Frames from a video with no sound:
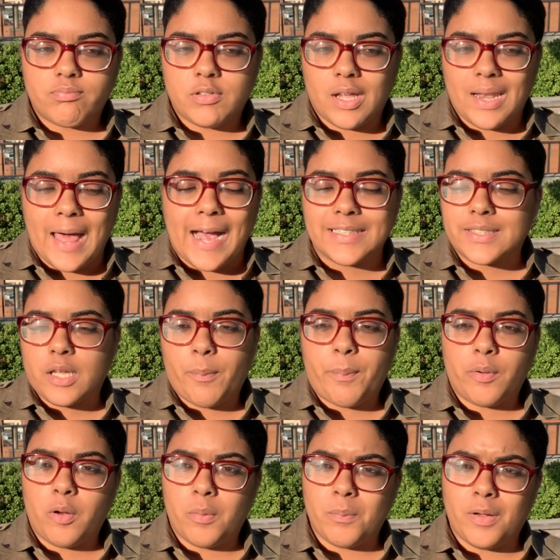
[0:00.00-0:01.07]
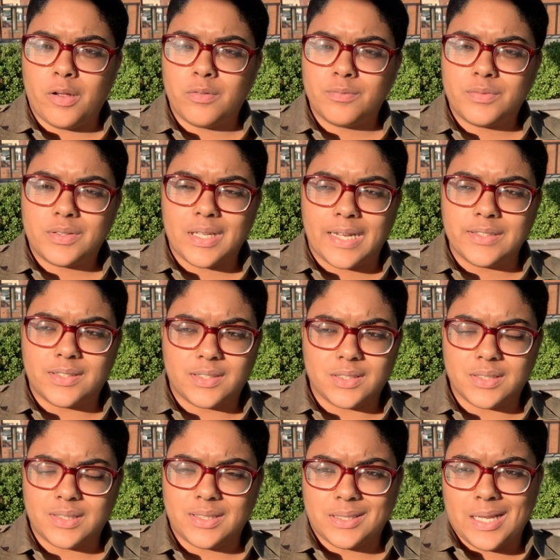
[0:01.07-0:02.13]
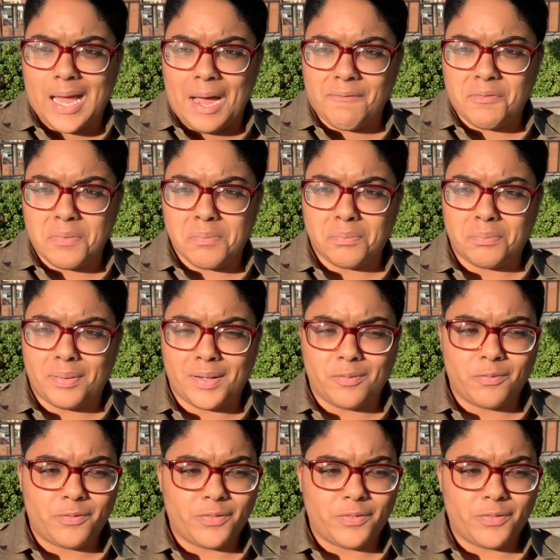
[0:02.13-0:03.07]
the last couple of months I just haven't been